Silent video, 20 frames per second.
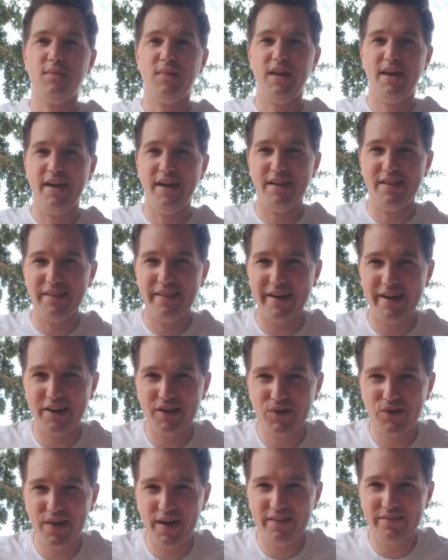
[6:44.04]
And there
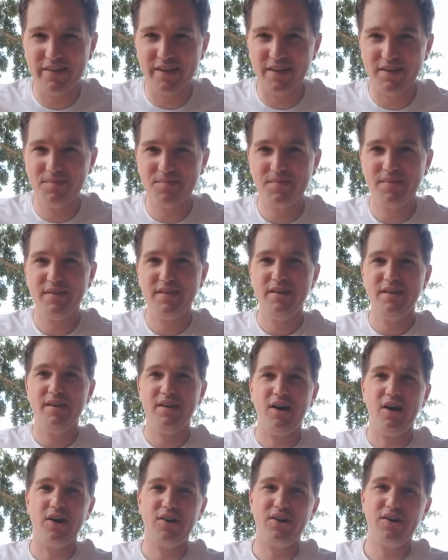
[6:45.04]
you have it.
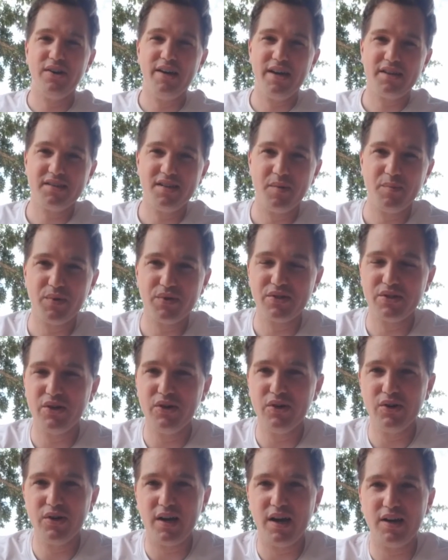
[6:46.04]
On our next
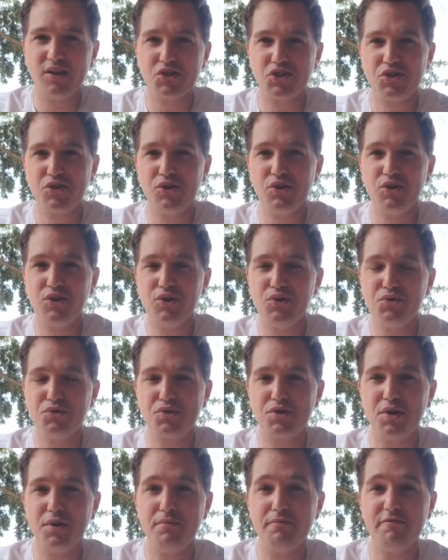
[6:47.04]
episode, I'll show you
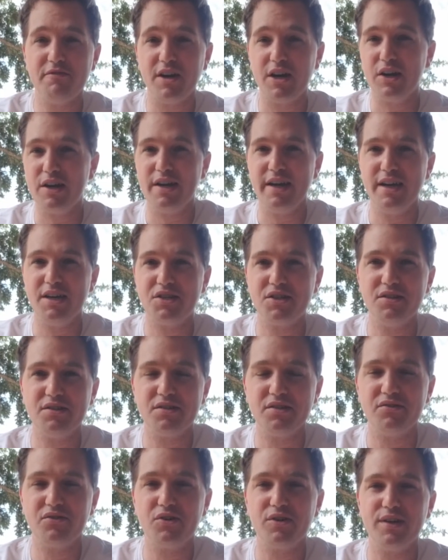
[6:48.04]
some variations
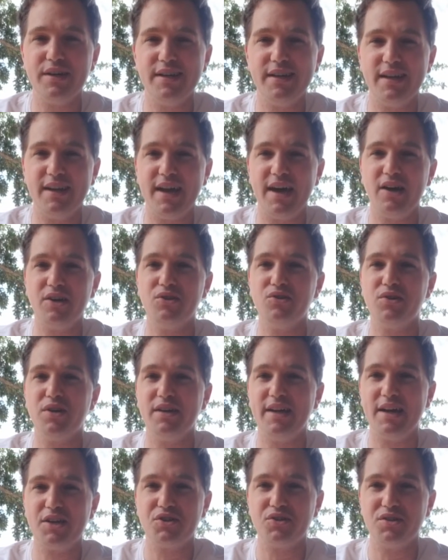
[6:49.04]
of grid and how you can
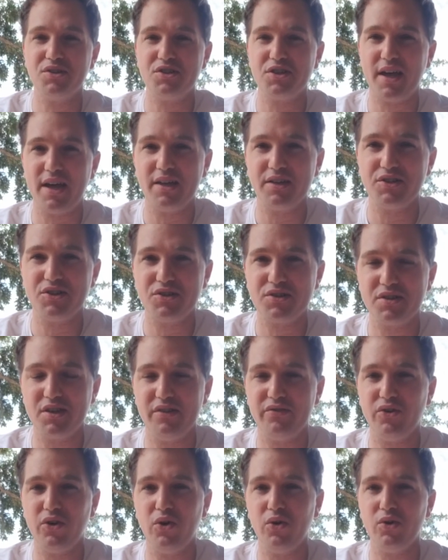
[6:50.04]
actually challenge
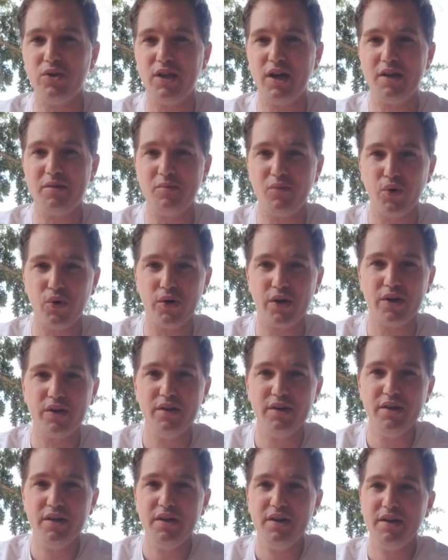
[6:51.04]
yourself a whole lot more.
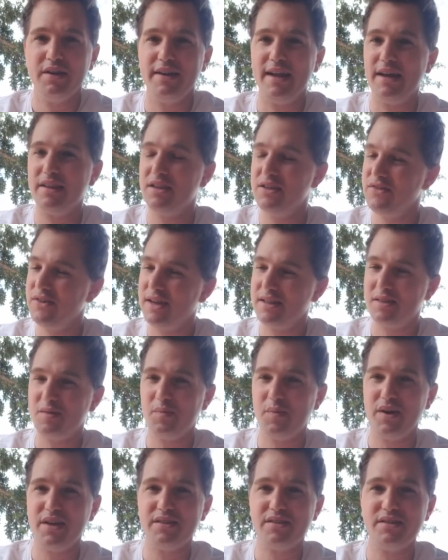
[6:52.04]
Now that you got the
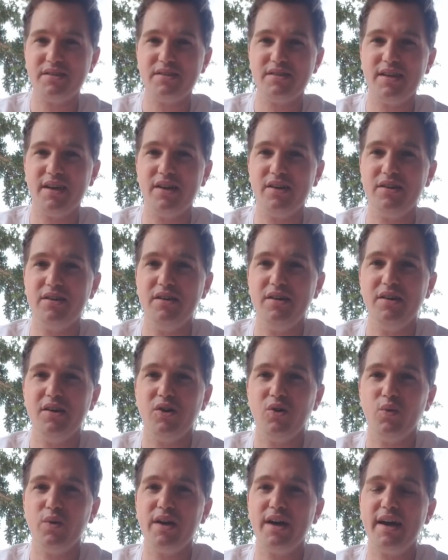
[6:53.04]
basics down,
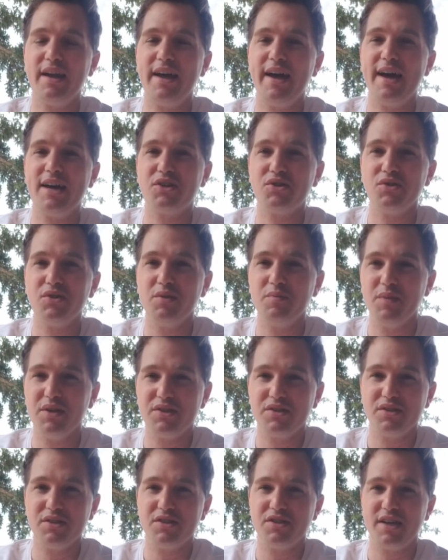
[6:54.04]
we got to actually
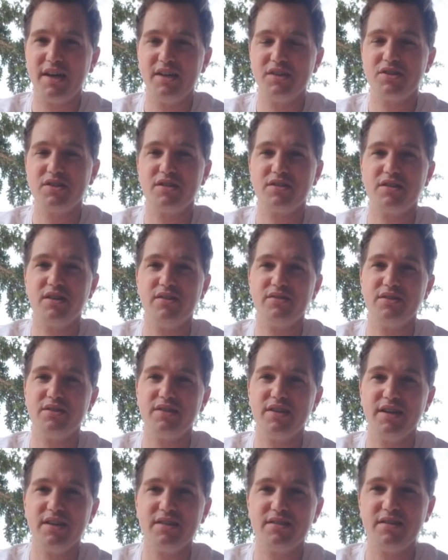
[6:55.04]
mentally challenge ourselves and
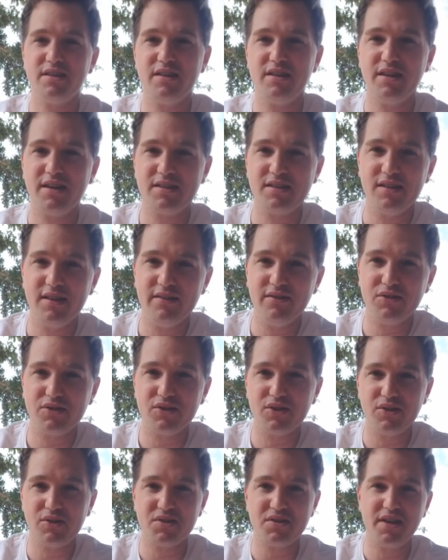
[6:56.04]
take it to the next level.
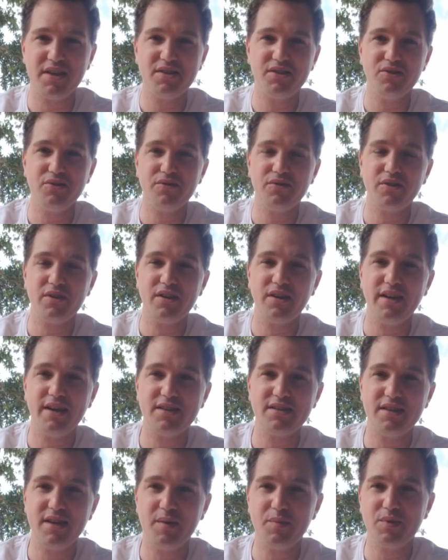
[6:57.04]
So stay tuned for the
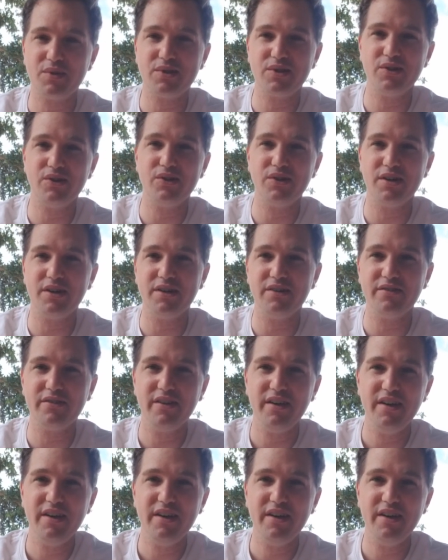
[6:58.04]
next episode of